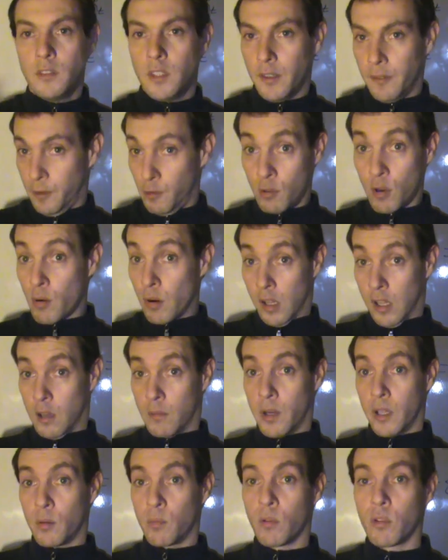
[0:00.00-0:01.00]
If you know
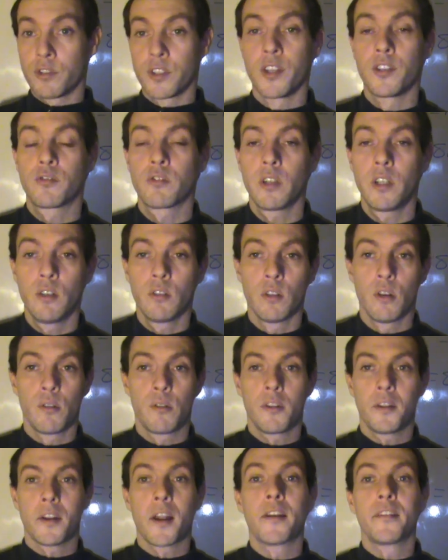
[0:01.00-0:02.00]
anything about the world's history, you'll
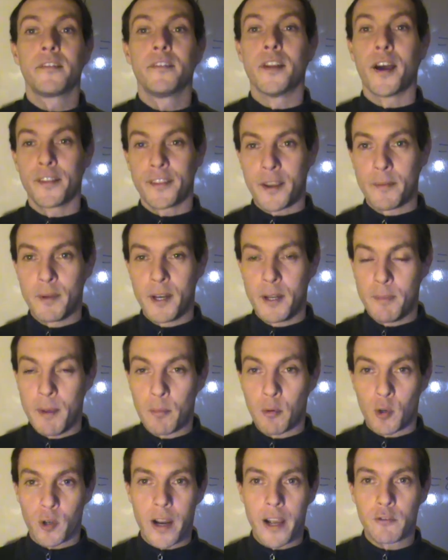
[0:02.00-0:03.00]
know that not that many
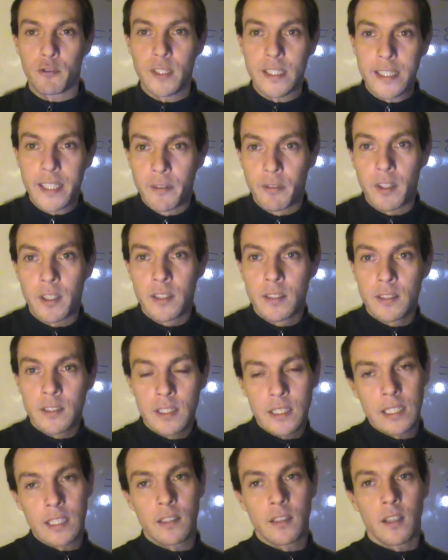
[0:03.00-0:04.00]
people were actually living.
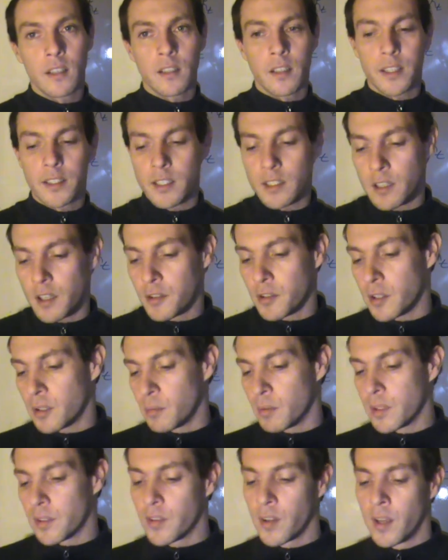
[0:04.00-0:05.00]
In uh, 1900,
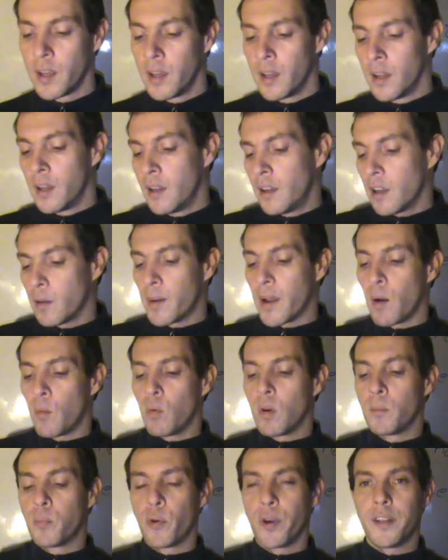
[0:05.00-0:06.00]
it was
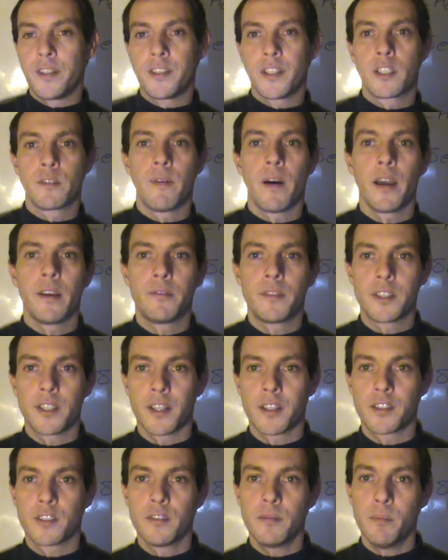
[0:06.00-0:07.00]
about
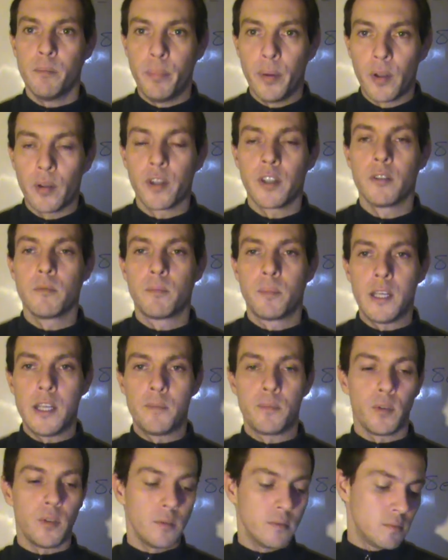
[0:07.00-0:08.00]
1.656 billion
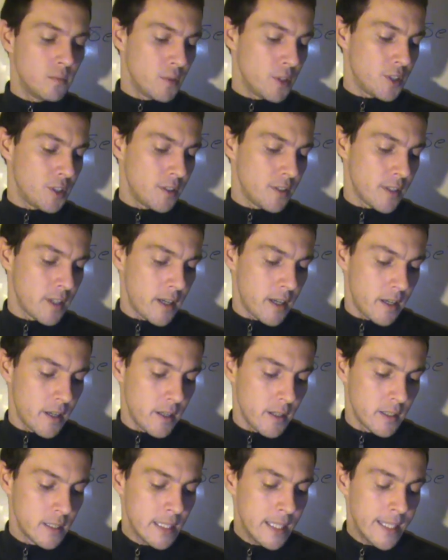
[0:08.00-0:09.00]
people, which is a
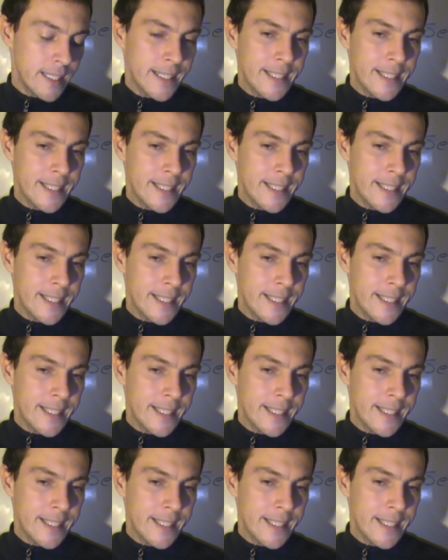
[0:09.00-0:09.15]
uh,